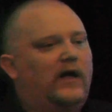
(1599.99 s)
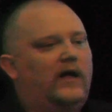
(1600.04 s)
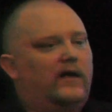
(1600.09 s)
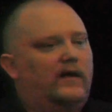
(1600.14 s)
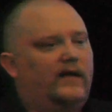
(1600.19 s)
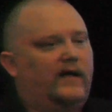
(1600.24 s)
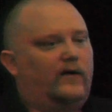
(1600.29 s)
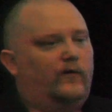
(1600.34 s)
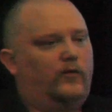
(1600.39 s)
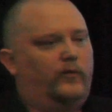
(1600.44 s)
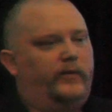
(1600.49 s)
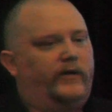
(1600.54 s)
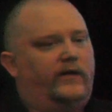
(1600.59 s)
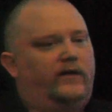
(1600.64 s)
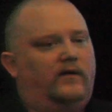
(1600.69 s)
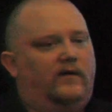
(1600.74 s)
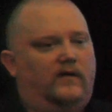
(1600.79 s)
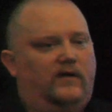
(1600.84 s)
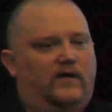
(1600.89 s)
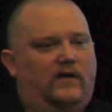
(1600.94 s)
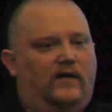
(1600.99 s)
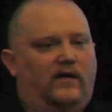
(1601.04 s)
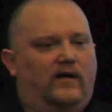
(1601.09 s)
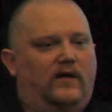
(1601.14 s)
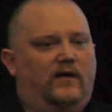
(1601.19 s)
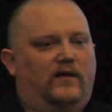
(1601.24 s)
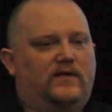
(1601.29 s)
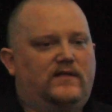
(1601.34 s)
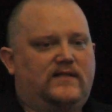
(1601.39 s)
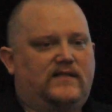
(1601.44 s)
that will be
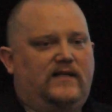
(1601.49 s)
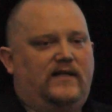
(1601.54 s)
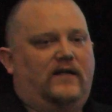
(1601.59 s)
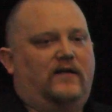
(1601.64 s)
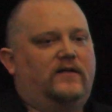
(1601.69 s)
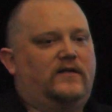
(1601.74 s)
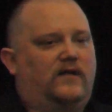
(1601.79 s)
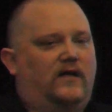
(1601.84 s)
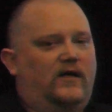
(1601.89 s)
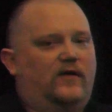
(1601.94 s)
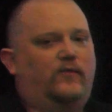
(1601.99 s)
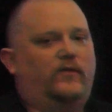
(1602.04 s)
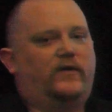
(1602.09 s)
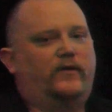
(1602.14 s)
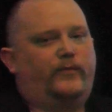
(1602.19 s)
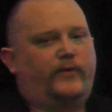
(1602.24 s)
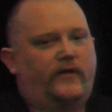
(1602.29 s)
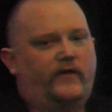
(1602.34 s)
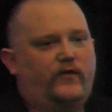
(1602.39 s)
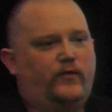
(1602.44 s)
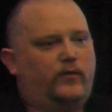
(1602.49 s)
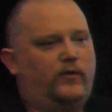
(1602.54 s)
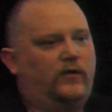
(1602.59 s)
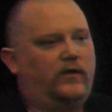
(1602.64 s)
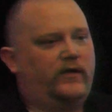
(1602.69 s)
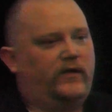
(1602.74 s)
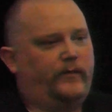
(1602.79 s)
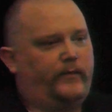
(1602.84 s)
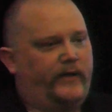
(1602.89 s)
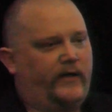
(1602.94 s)
a sit-down talk with the principal
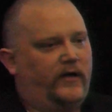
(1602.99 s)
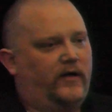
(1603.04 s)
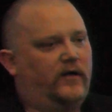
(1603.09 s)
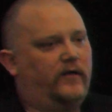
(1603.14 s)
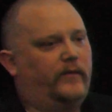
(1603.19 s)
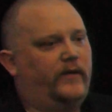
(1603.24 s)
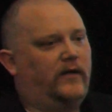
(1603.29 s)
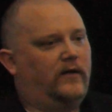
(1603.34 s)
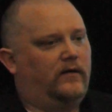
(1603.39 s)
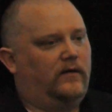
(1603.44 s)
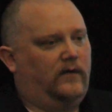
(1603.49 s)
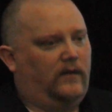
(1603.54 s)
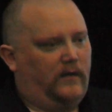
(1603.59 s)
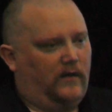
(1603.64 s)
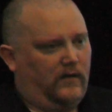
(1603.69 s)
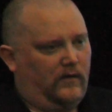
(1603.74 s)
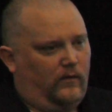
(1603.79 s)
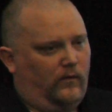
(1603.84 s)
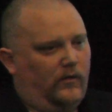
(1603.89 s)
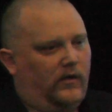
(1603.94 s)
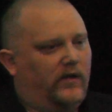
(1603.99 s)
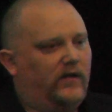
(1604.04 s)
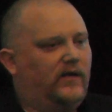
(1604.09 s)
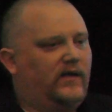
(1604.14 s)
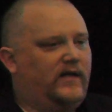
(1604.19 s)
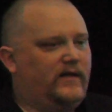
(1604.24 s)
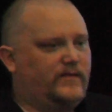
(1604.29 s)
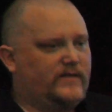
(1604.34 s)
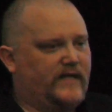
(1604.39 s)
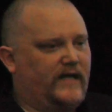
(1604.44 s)
and a parent about what
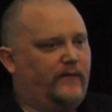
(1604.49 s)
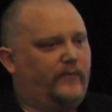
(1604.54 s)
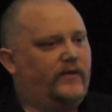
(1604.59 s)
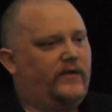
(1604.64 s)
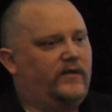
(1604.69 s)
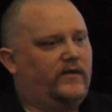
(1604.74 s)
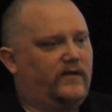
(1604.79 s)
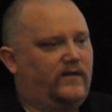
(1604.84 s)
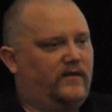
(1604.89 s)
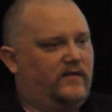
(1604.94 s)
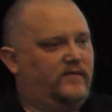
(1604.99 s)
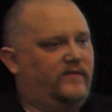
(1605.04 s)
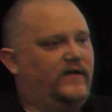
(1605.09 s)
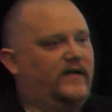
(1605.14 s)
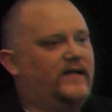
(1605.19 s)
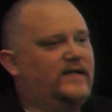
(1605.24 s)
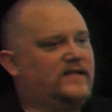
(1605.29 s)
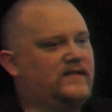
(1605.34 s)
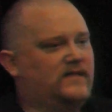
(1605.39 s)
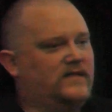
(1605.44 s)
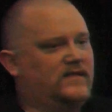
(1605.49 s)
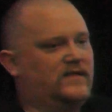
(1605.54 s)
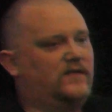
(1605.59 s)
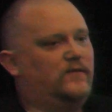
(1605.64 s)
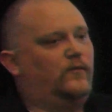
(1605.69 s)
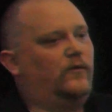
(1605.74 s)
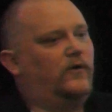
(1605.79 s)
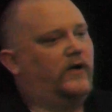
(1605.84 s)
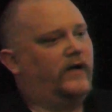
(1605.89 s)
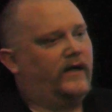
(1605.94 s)
keeps happening to the devices
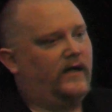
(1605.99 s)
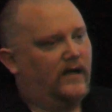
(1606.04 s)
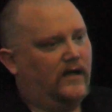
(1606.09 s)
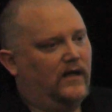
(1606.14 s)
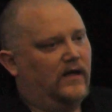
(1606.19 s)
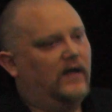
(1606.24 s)
and why